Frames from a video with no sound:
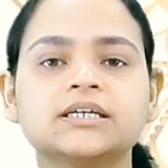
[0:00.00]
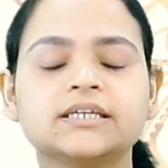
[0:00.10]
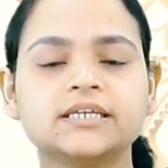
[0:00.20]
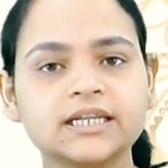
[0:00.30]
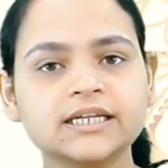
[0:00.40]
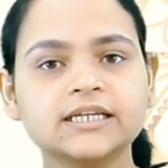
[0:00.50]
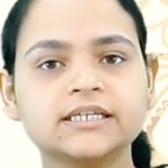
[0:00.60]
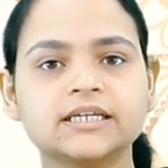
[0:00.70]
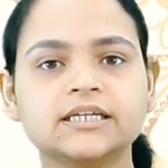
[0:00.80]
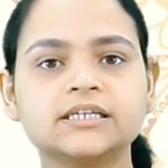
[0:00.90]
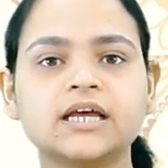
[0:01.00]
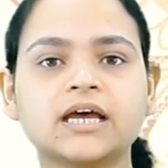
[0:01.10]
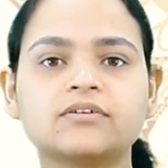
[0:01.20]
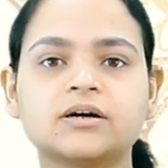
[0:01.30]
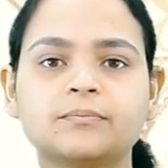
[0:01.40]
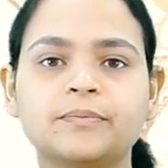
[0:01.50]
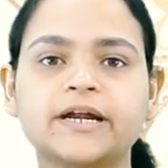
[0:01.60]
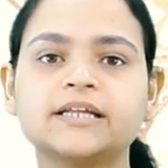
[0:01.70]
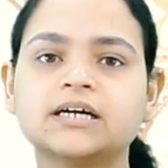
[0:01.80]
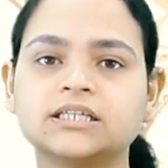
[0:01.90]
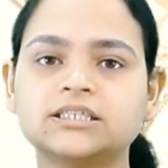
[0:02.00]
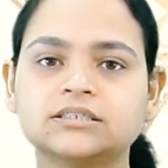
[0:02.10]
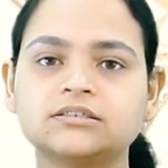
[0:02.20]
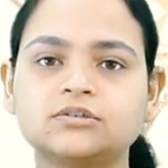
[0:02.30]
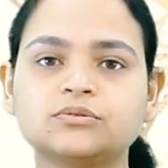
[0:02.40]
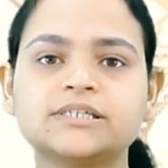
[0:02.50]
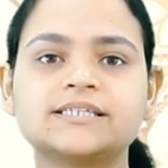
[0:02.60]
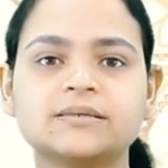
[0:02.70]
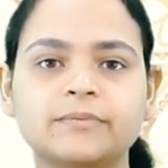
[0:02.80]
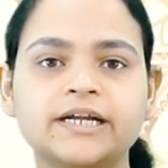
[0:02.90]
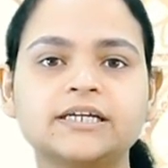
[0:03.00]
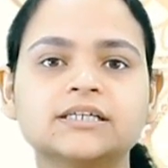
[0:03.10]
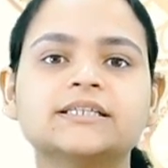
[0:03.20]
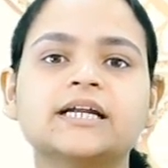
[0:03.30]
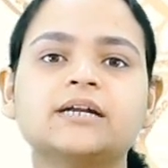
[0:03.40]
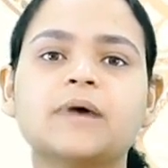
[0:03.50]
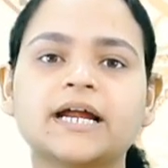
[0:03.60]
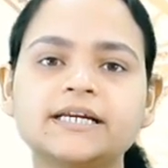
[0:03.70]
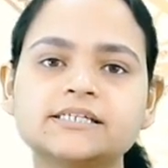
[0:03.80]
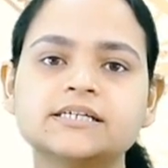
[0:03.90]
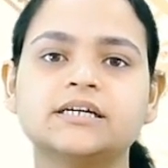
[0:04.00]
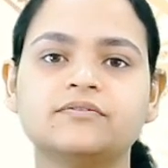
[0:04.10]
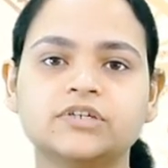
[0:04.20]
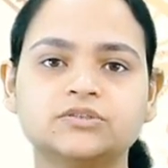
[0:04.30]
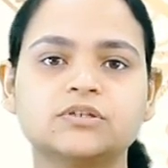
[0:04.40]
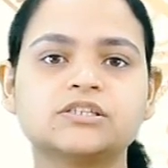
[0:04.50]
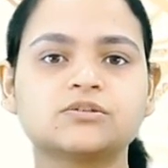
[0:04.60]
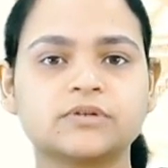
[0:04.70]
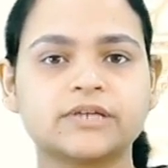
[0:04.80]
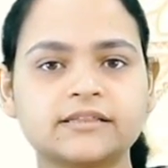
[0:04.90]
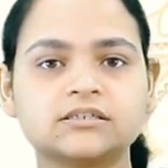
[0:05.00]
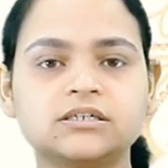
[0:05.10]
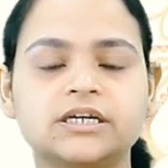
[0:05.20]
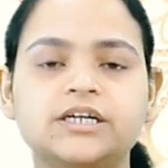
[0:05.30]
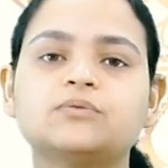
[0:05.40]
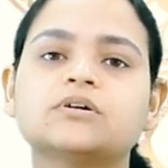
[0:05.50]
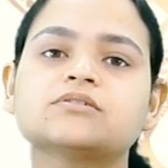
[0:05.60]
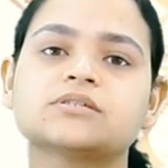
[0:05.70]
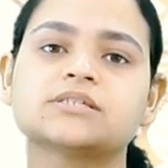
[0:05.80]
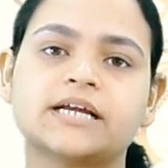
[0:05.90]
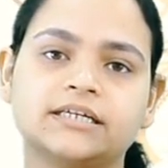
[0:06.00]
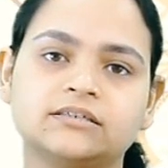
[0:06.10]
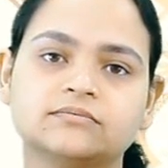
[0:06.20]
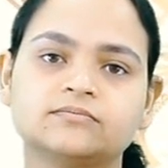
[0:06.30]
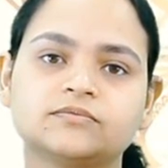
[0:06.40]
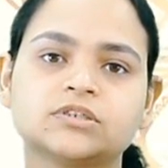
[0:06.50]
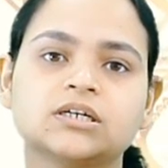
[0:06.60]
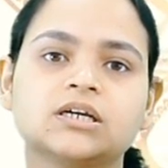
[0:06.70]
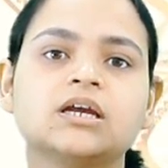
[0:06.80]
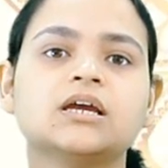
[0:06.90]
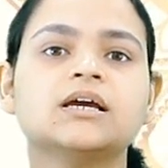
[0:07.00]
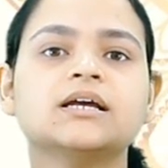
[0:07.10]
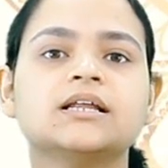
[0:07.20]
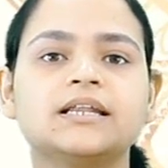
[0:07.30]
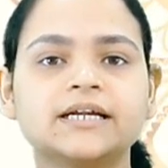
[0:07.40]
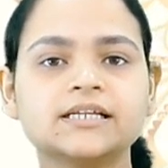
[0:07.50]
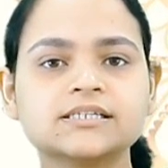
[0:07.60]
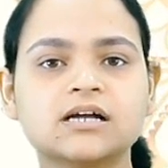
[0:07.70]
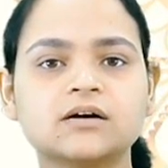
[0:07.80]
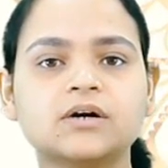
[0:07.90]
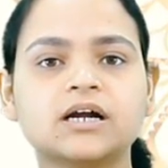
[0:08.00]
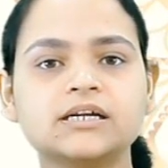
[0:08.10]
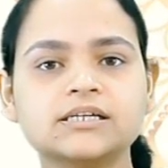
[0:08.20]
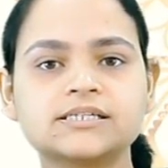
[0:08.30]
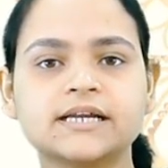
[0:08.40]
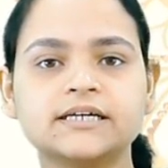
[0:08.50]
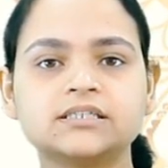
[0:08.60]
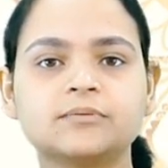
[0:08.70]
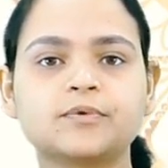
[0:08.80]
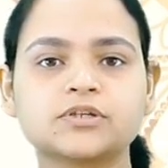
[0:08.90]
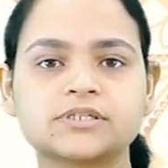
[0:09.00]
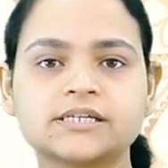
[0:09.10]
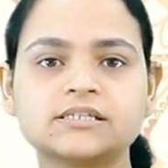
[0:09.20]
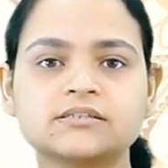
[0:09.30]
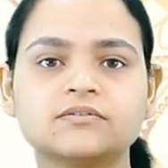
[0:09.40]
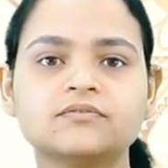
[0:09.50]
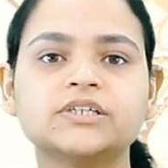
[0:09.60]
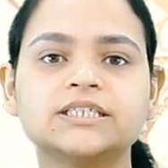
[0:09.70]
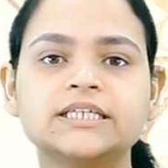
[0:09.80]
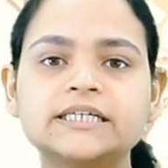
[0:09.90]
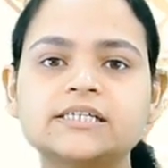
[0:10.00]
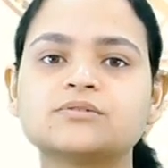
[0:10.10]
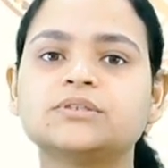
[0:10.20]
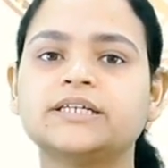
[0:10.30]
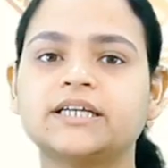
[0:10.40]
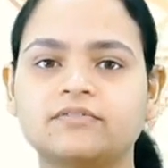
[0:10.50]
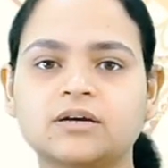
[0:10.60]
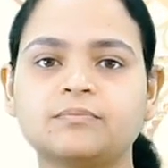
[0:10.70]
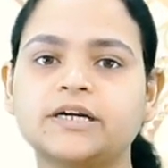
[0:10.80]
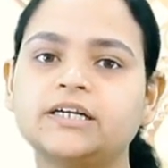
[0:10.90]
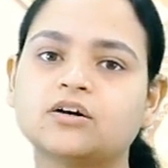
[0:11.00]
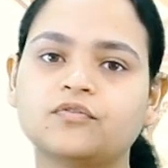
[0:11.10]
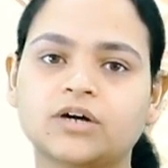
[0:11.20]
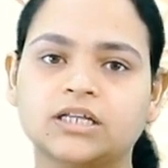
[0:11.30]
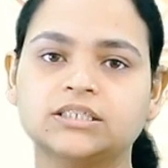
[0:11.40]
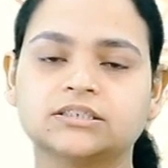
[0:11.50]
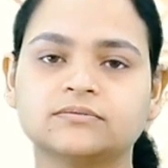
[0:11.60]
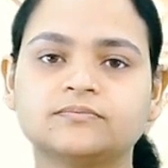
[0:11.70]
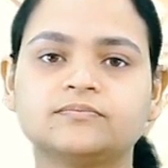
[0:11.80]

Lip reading: Gillen and Gillen have compared culture to the cement that binds individuals together into a society. Let us now understand the process which leads to the development of culture.